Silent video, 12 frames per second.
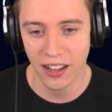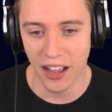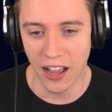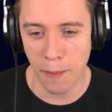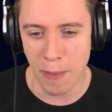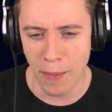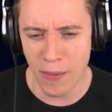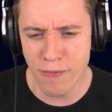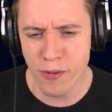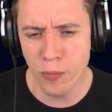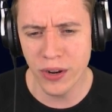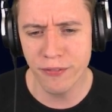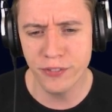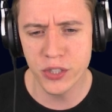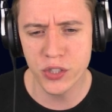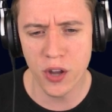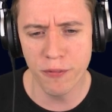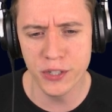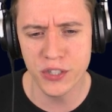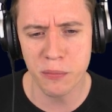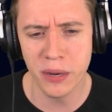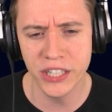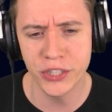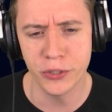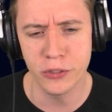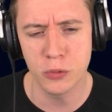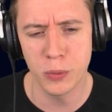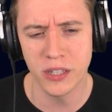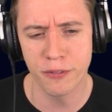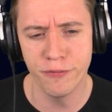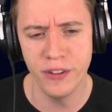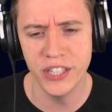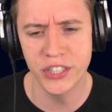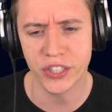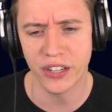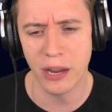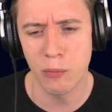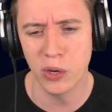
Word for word: Um, however, we've discovered some issues with the feature and